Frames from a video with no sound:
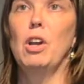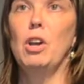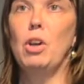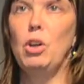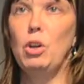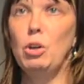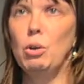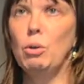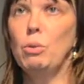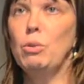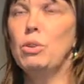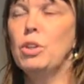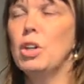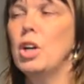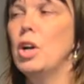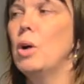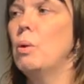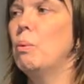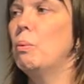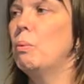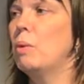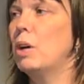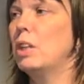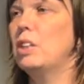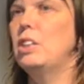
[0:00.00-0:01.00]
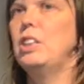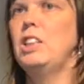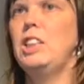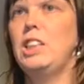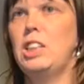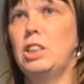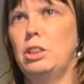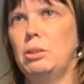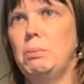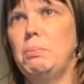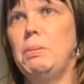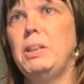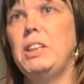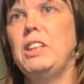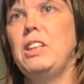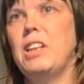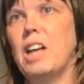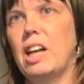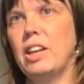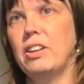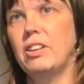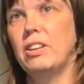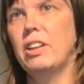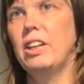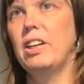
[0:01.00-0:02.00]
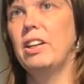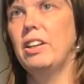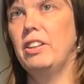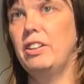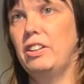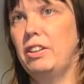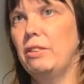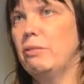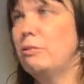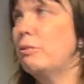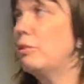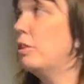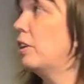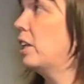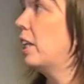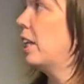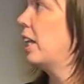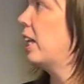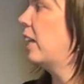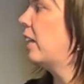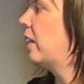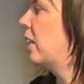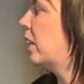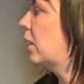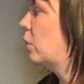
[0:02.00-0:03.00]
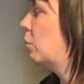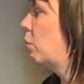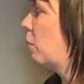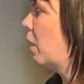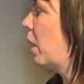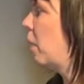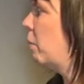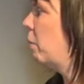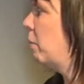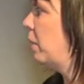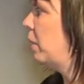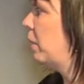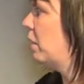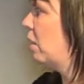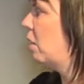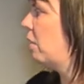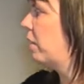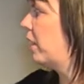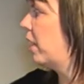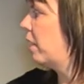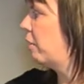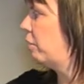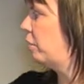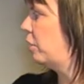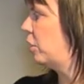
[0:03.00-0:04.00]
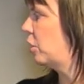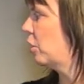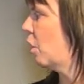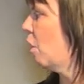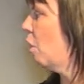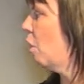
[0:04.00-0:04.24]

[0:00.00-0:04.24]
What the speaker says: Look what needs to be done differently, and that's why we don't have just